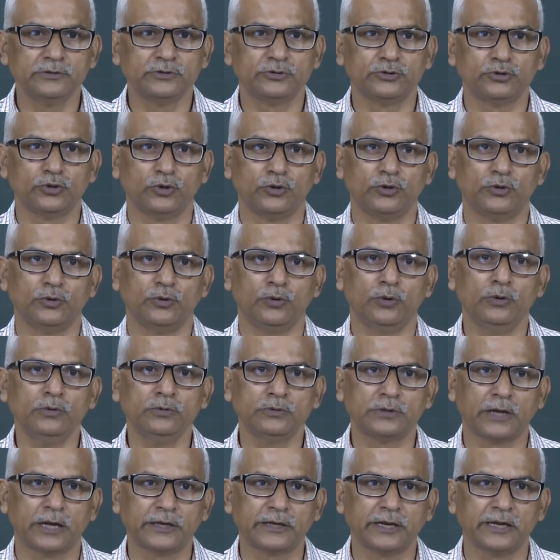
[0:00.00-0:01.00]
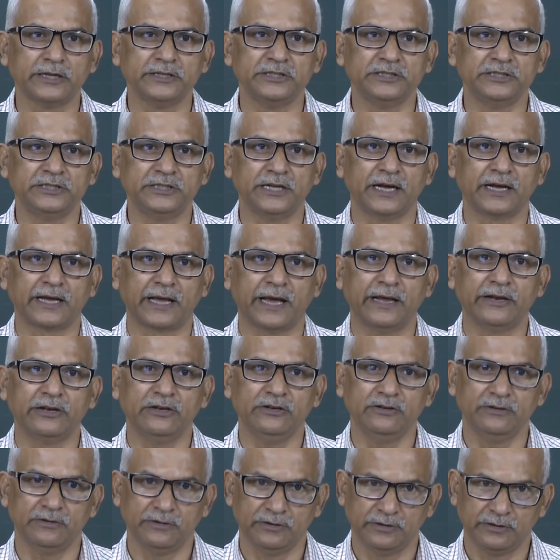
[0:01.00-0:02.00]
So, data register
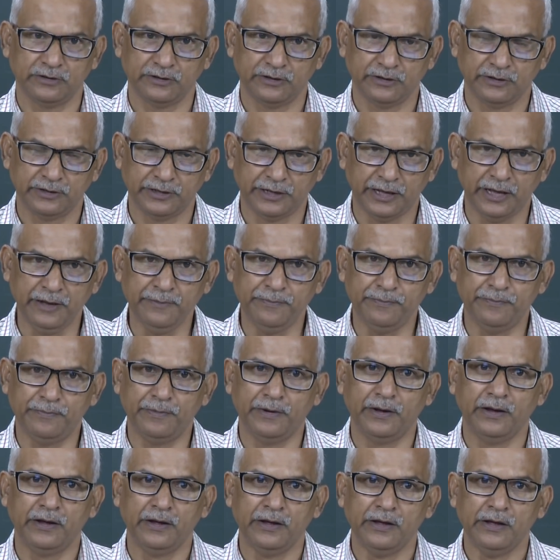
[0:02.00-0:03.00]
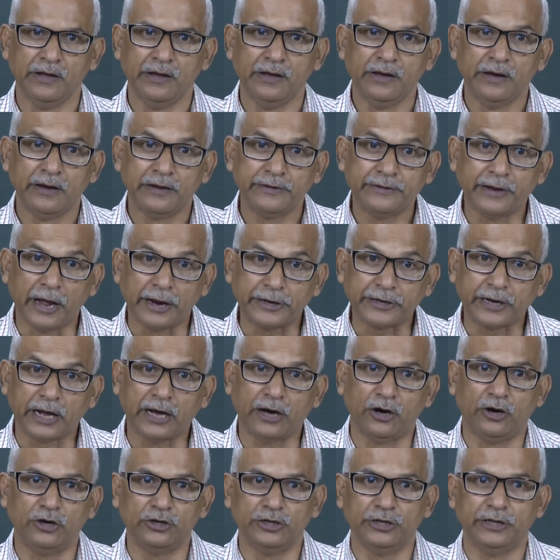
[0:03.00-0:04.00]
can keep data
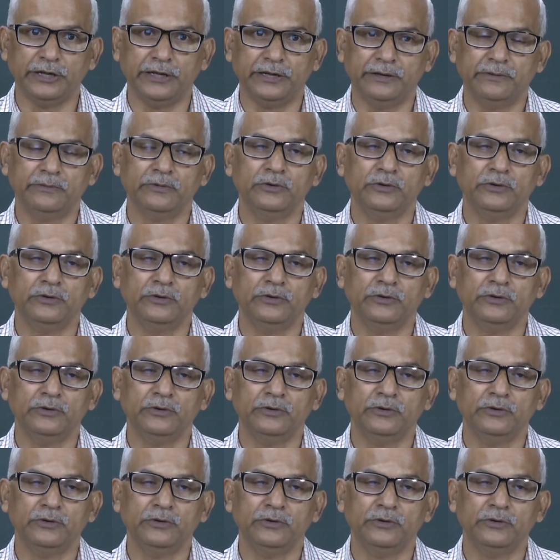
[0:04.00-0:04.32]
only.